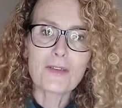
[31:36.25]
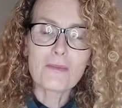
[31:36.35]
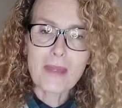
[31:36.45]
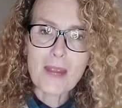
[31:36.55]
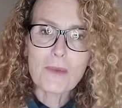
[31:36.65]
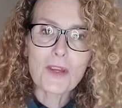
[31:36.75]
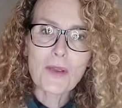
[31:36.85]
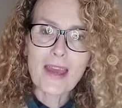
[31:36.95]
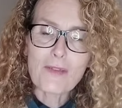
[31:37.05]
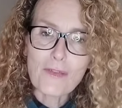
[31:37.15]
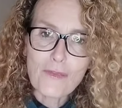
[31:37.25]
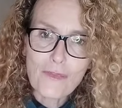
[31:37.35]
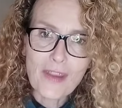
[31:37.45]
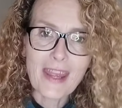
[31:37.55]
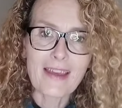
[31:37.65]
And maybe you have a
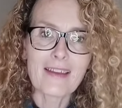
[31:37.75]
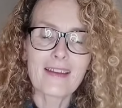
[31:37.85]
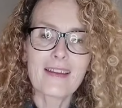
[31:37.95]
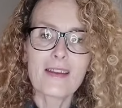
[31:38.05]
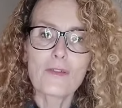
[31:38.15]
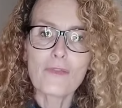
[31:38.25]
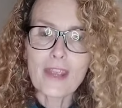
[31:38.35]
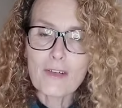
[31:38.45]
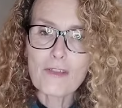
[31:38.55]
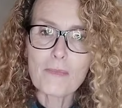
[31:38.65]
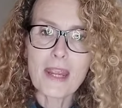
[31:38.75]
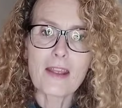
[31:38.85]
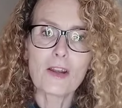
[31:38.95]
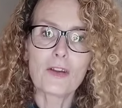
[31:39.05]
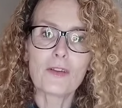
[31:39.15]
fear of being
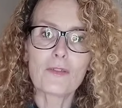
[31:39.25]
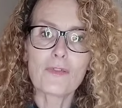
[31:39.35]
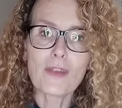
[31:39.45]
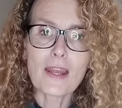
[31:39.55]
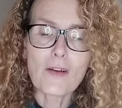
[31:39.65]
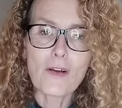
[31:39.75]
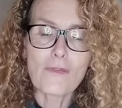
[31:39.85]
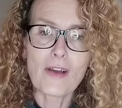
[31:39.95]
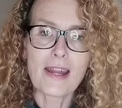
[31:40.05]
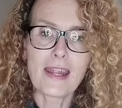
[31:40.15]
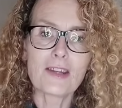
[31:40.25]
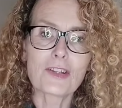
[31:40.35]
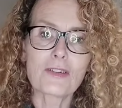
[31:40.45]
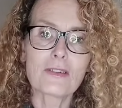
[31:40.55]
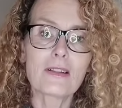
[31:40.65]
alone, fear of
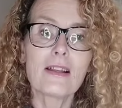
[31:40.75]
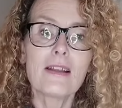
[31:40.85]
financial